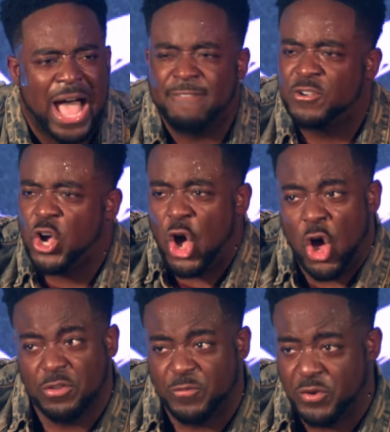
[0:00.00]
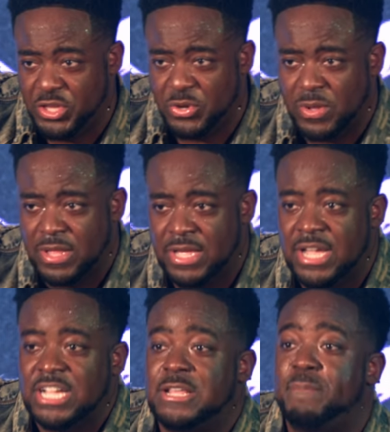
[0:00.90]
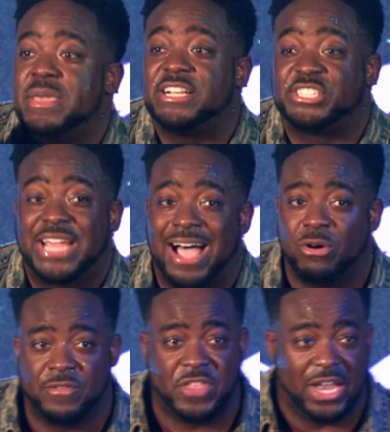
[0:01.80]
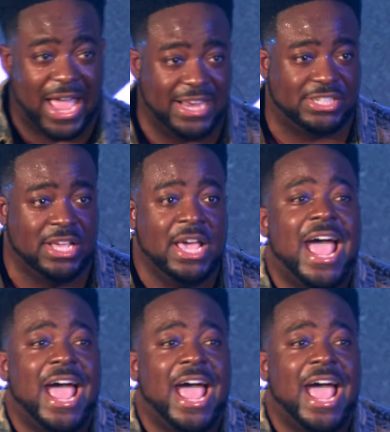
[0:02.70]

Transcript: I've called for you to be a child of the light.